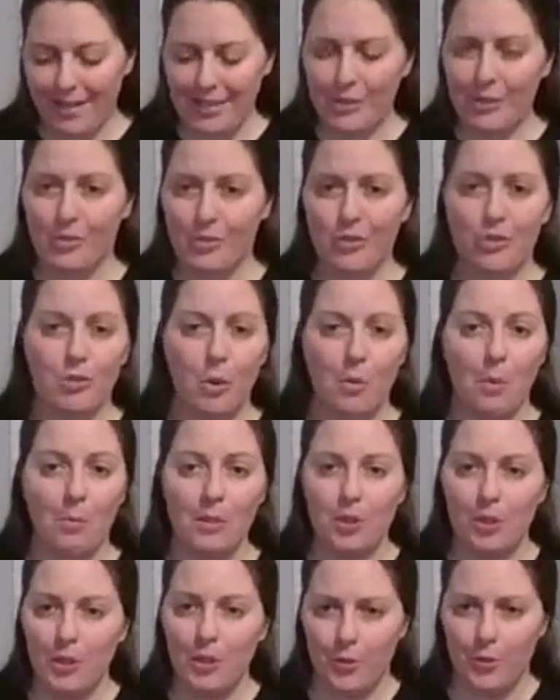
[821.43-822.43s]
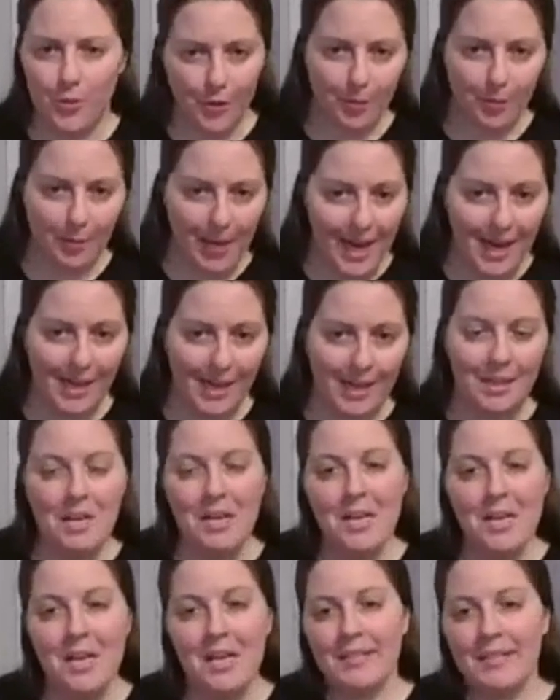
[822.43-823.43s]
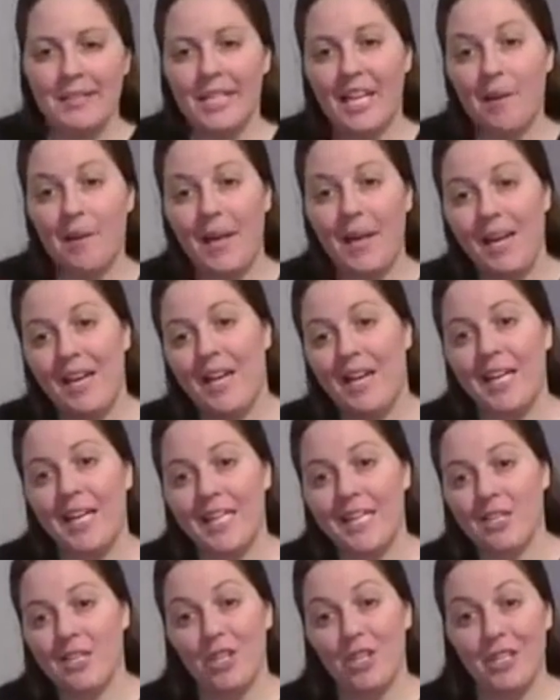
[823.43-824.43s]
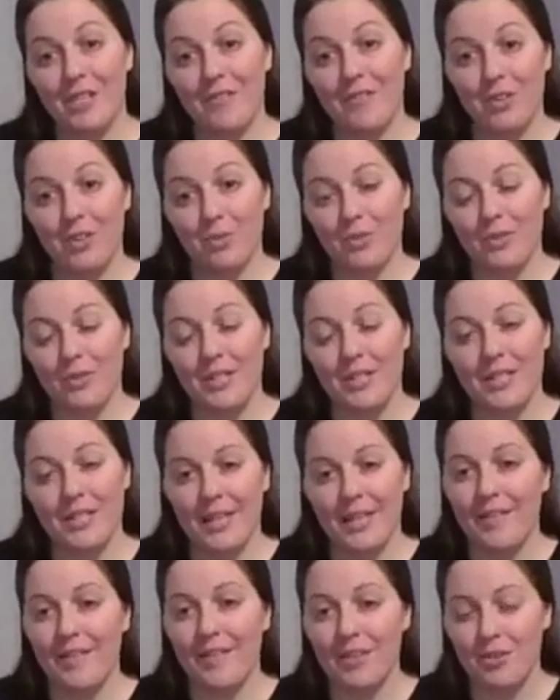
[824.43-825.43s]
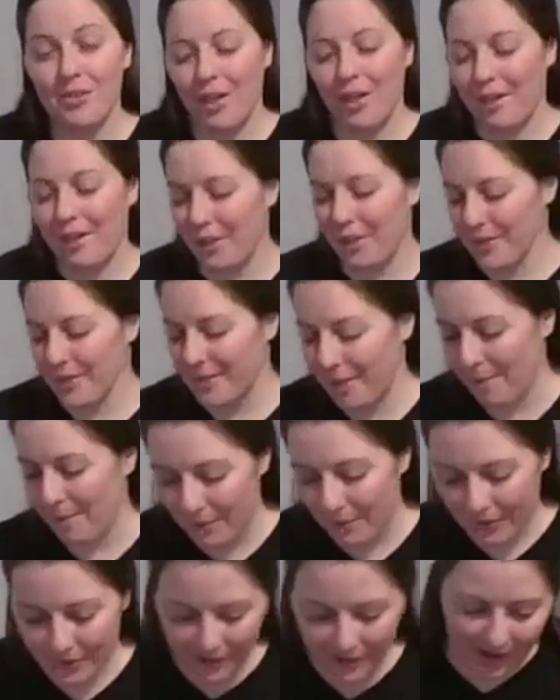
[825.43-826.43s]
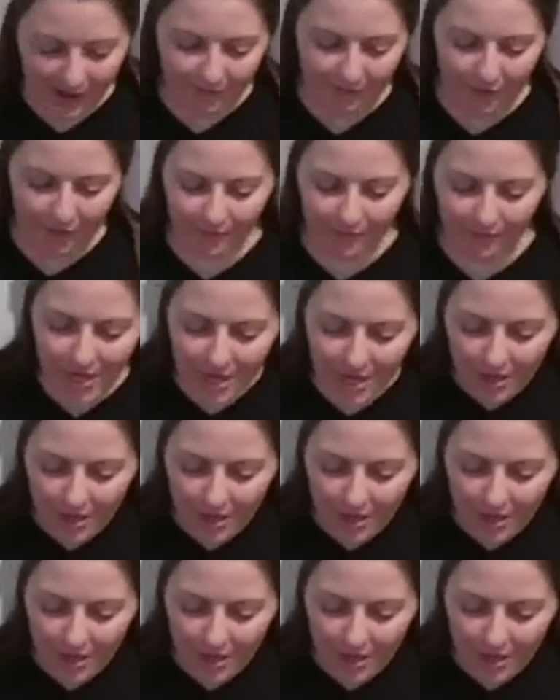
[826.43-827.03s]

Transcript: because it's so much easier to paint instead of painting each individual stick and then trying to assemble it after.